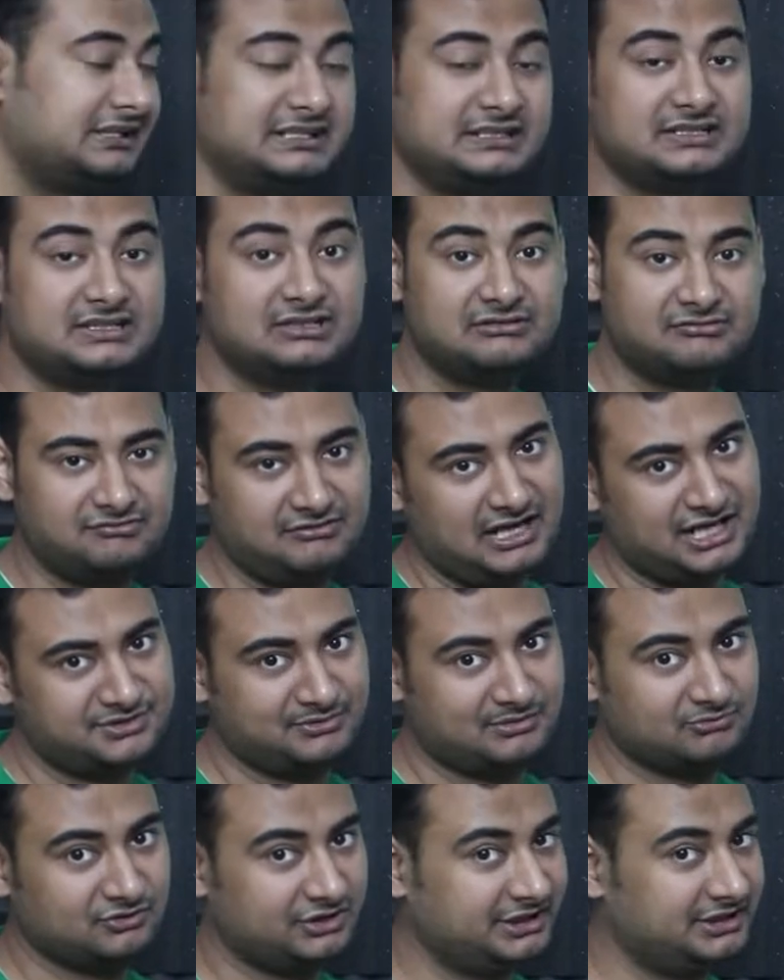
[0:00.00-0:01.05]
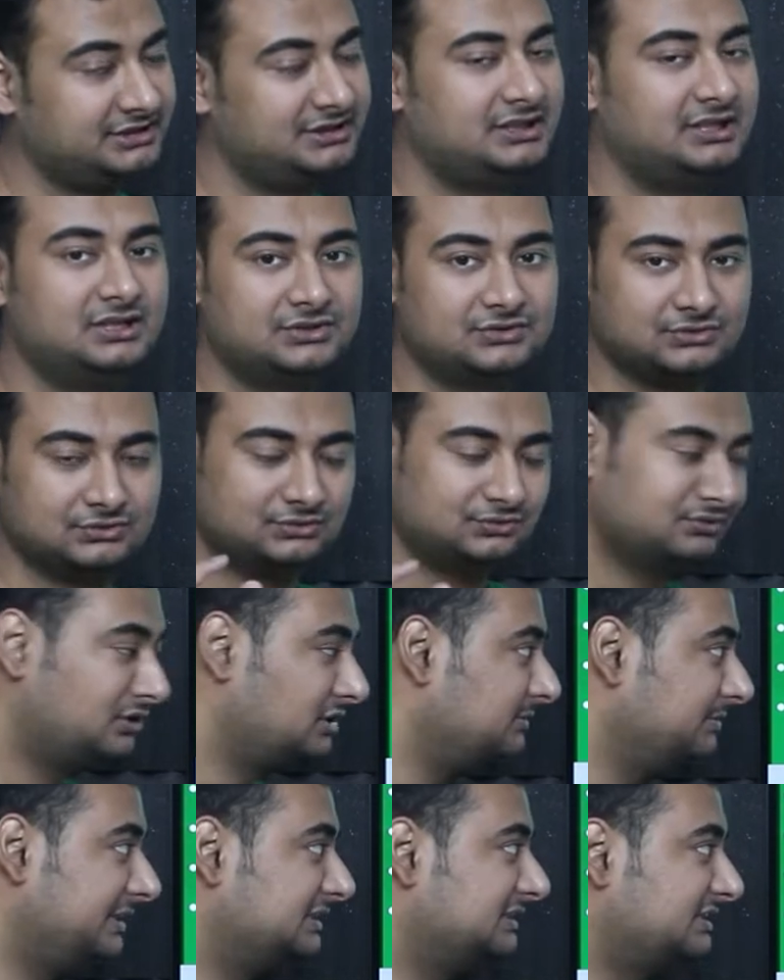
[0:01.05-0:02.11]
thing is flash memory. So do
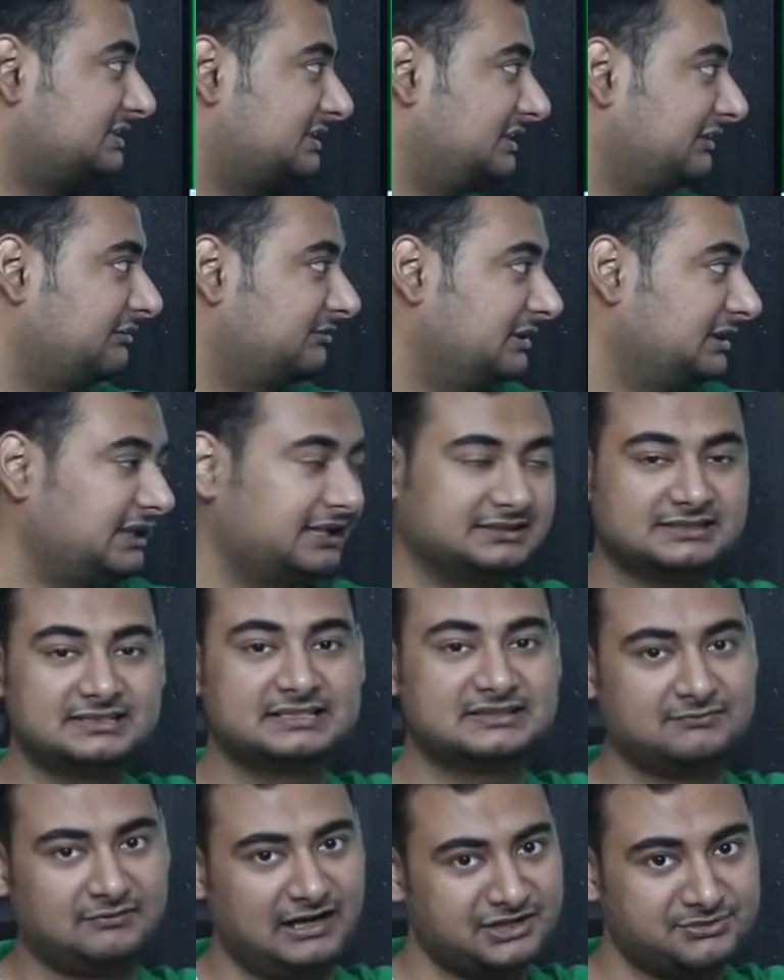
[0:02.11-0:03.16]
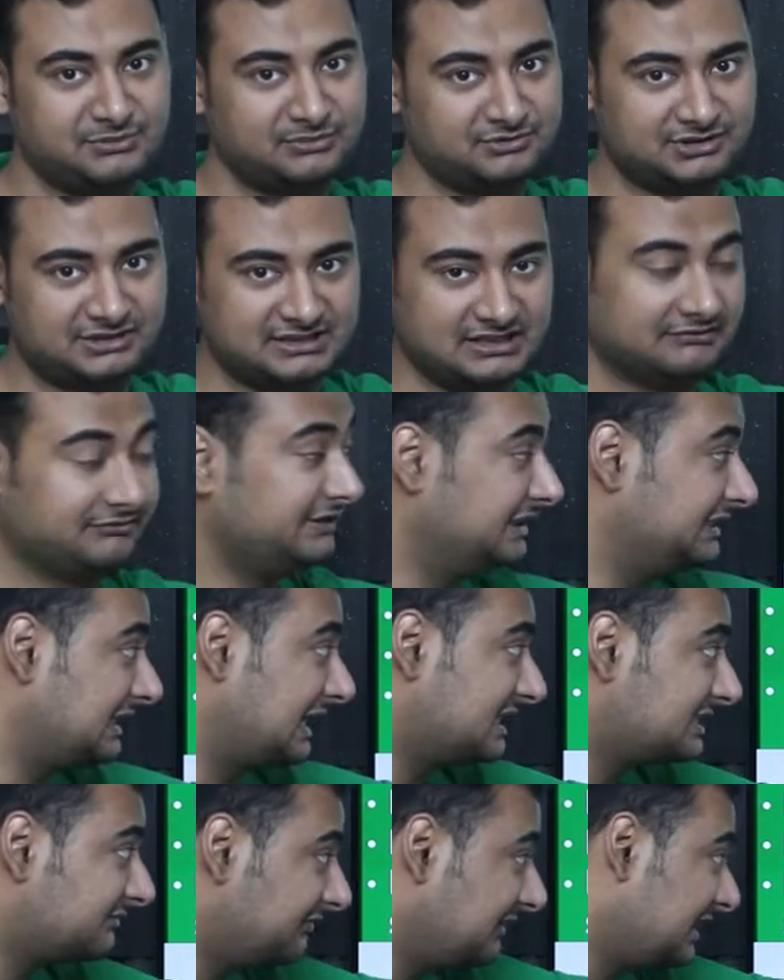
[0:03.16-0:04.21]
not make this step like this is flash memory itself. It
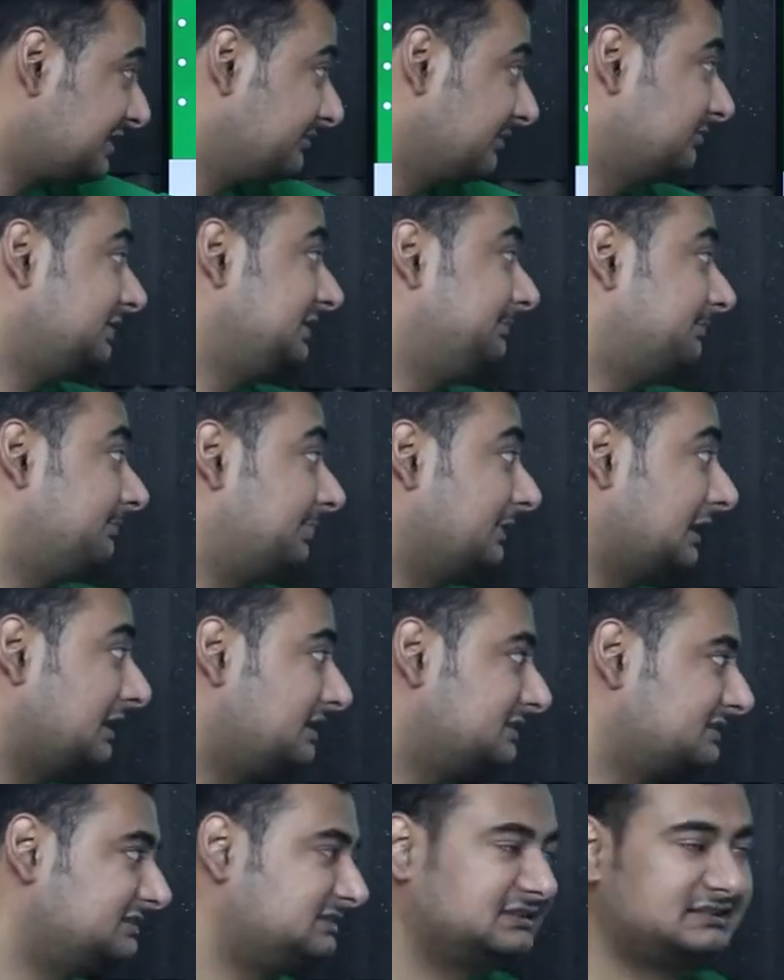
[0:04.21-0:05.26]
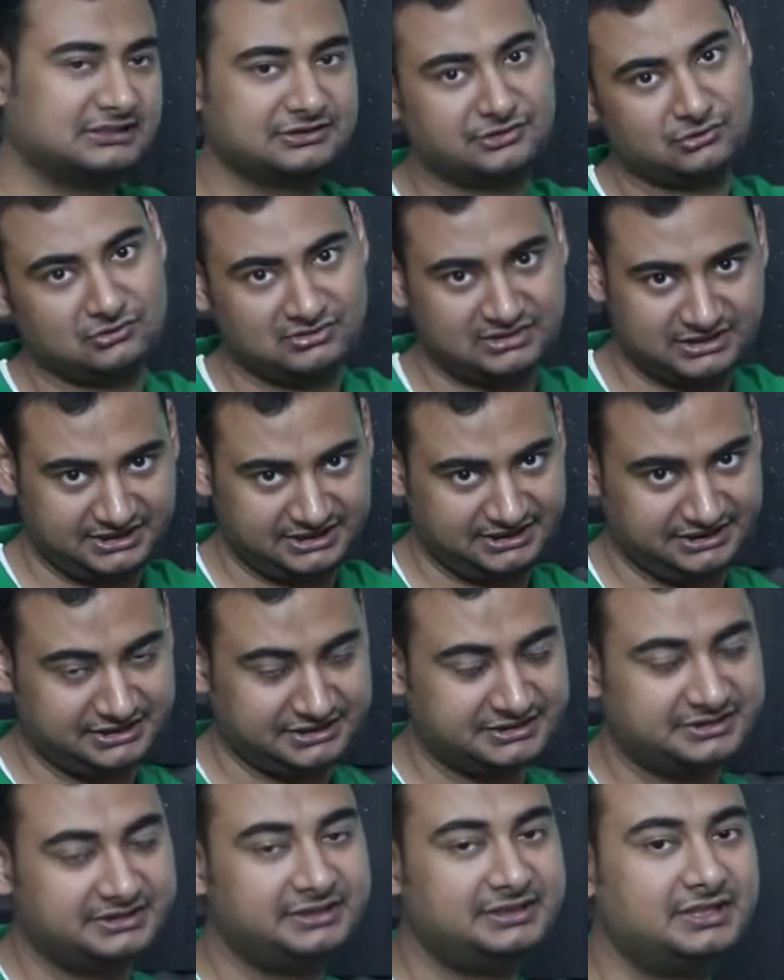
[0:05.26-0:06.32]
has flash memory plus the controller in
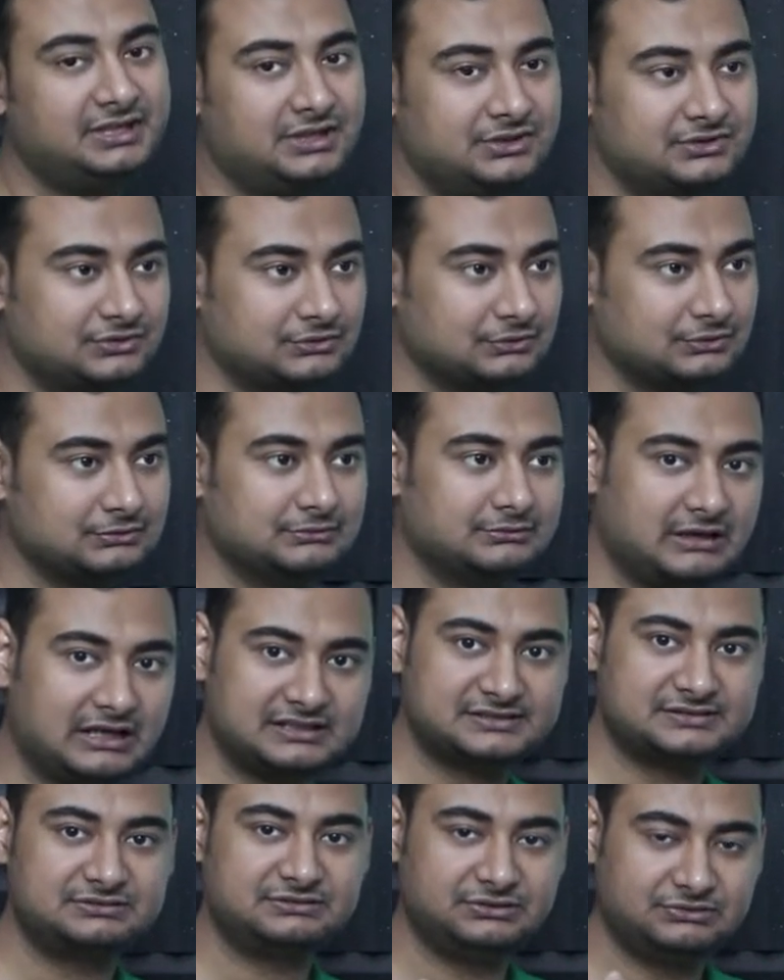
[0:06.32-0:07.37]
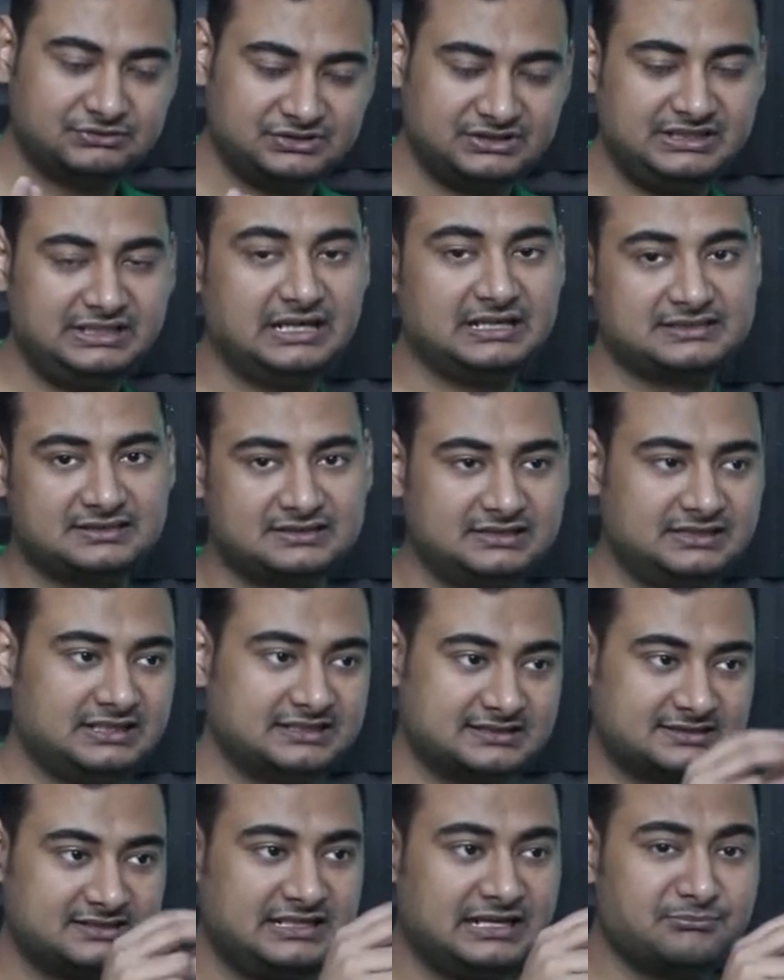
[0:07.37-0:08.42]
it. So as you see,
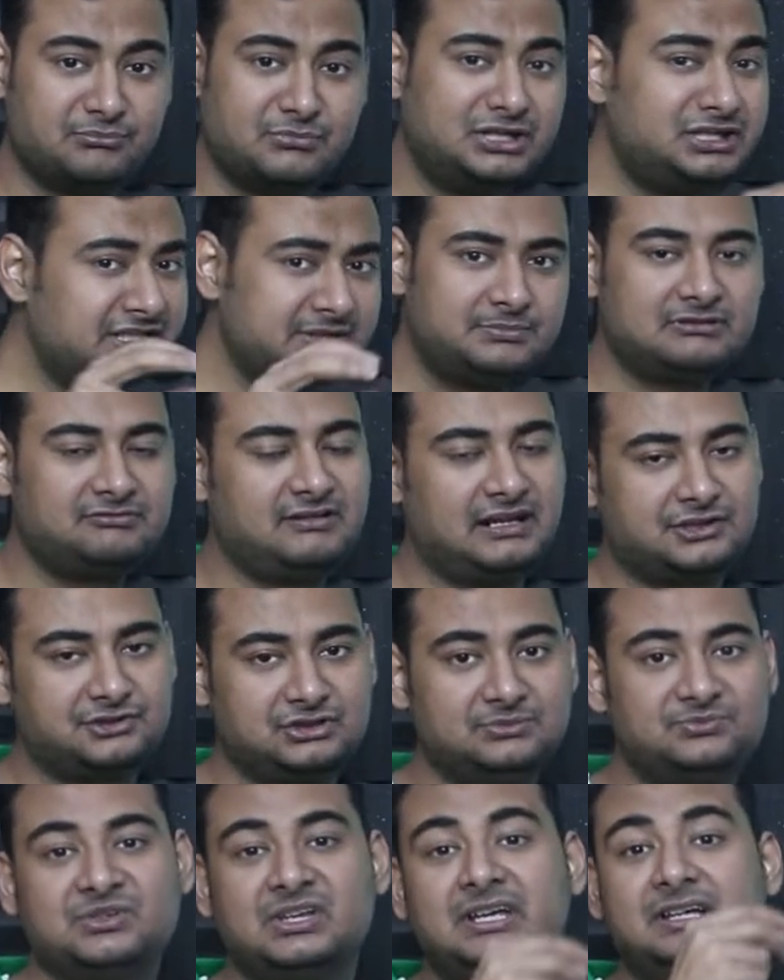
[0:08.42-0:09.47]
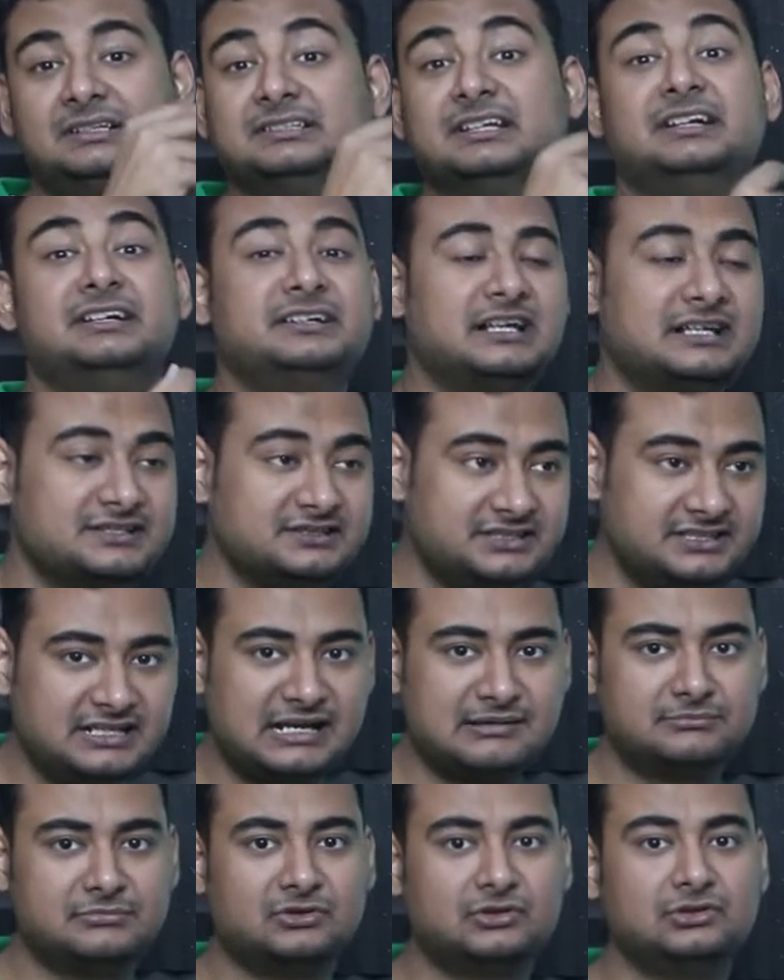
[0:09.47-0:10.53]
SSD have multiple flash chips, then it has
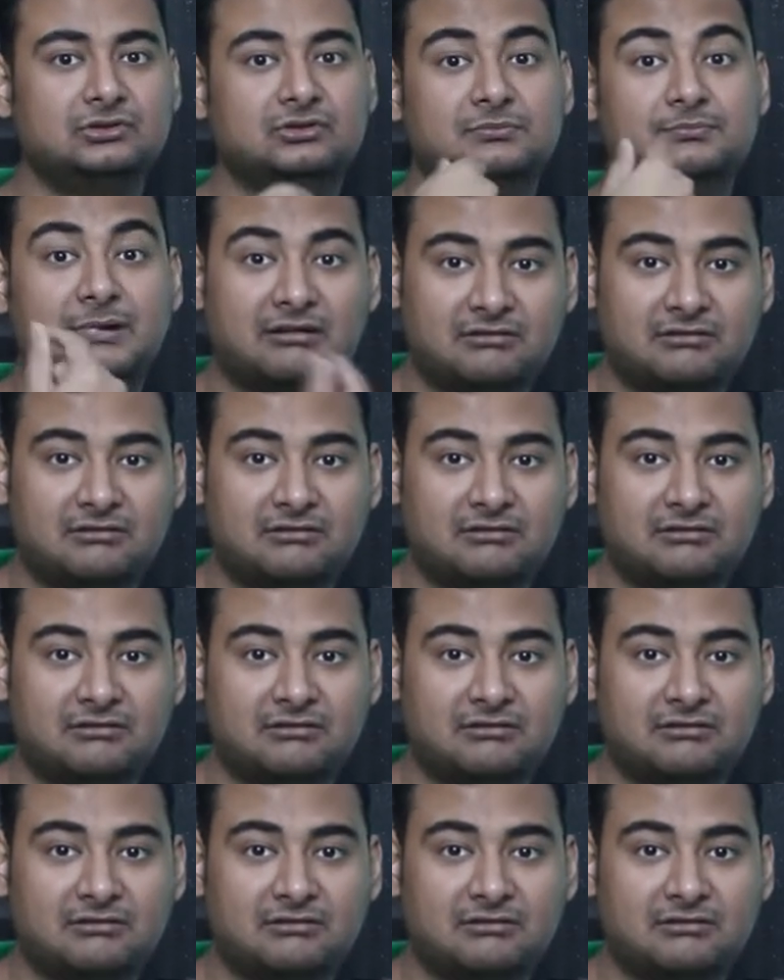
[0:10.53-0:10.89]
DRAM module,